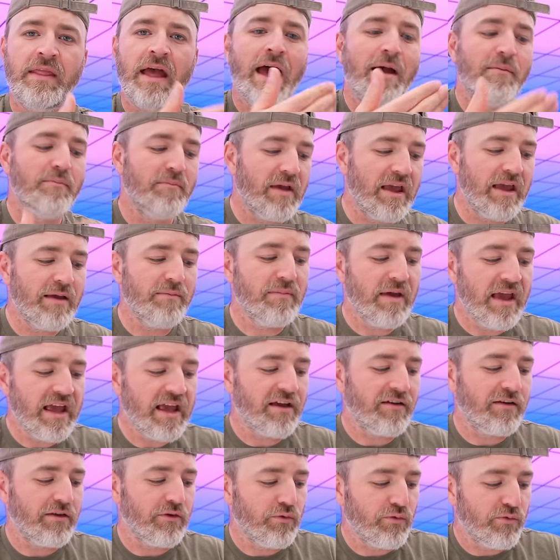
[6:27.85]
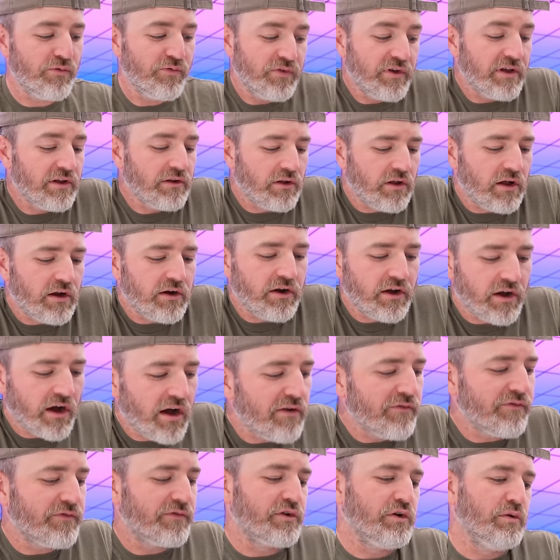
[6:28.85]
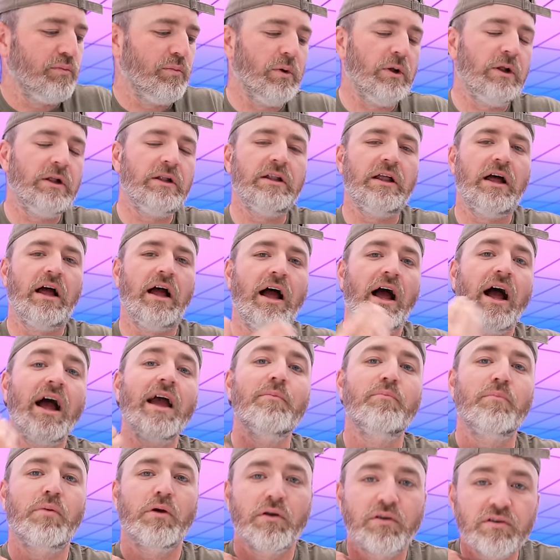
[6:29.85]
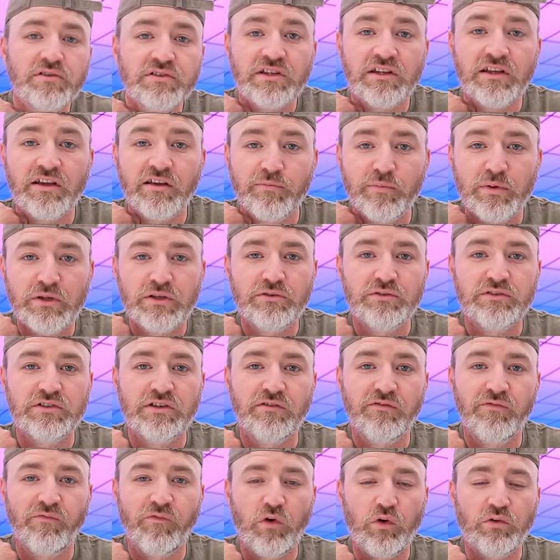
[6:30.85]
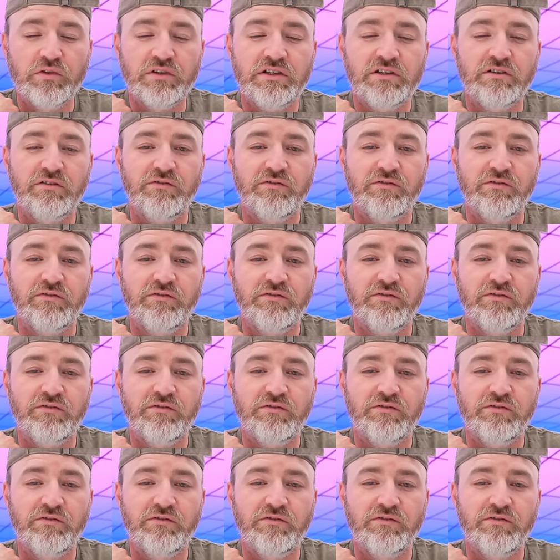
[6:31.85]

that may make you feel uncomfortable. I personally have been using folding